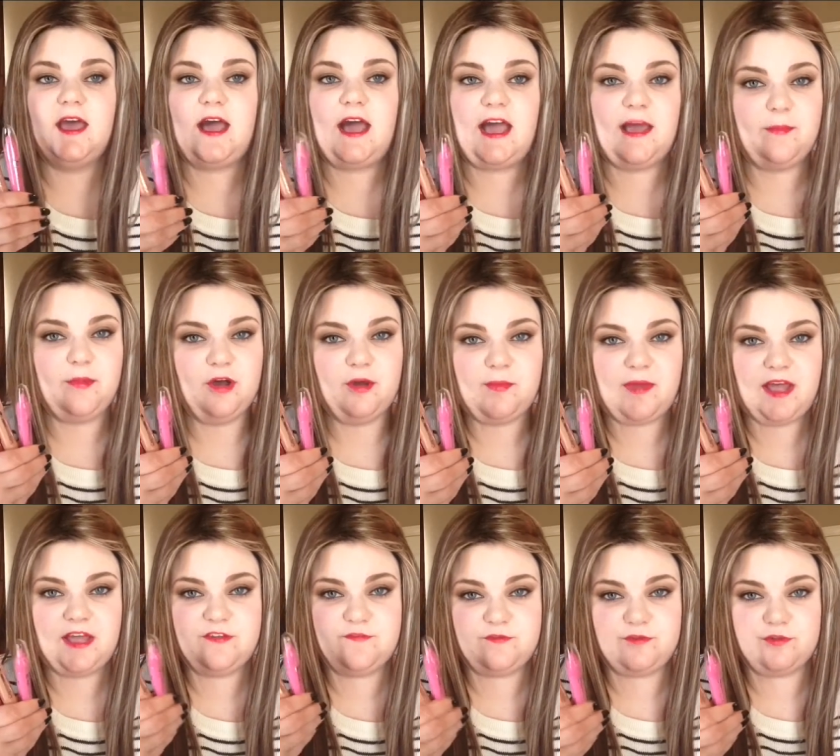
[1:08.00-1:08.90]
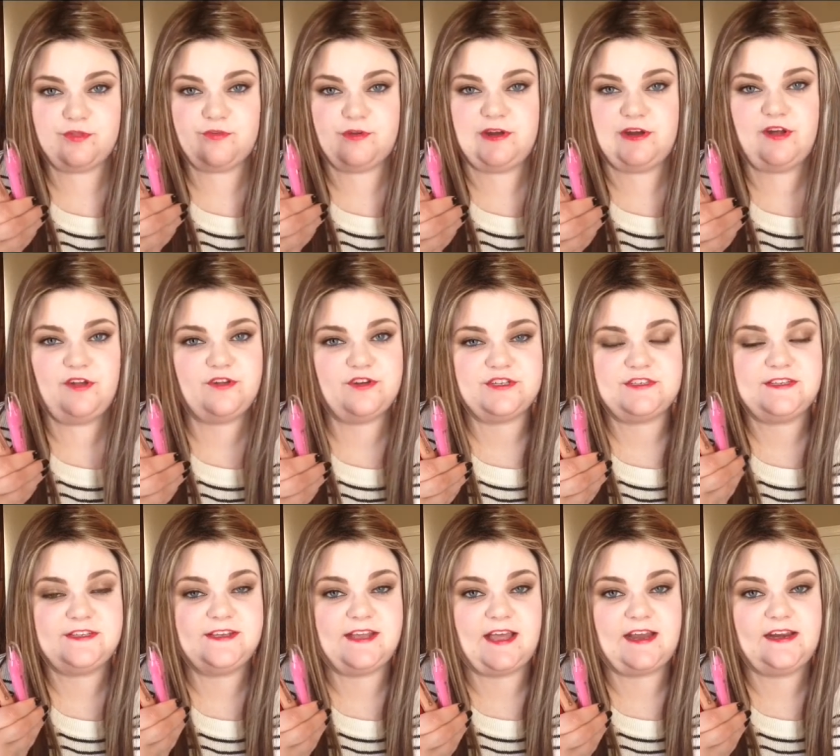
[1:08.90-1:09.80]
I bought mine for
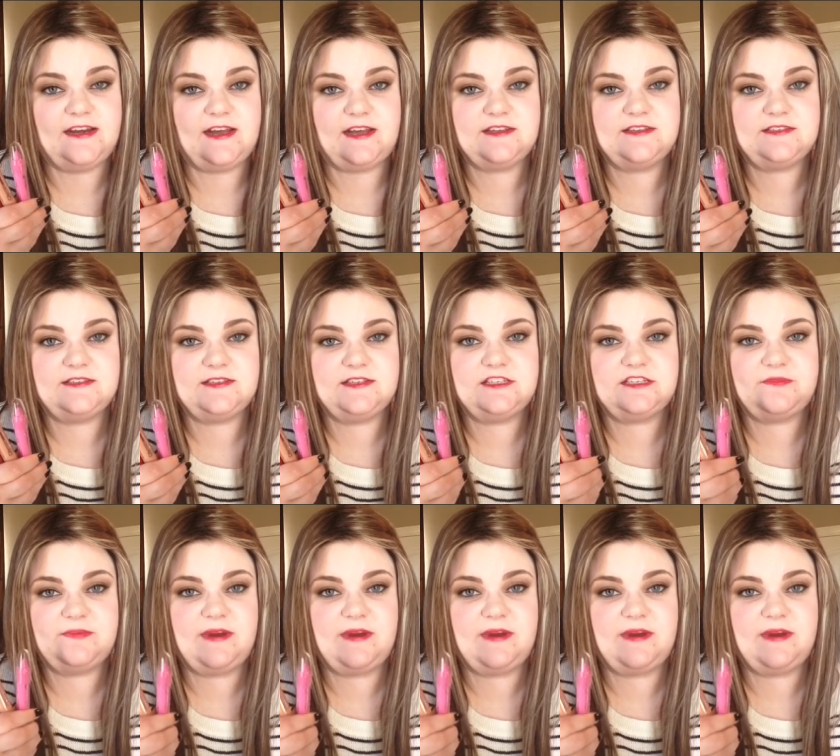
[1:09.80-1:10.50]
$3.99,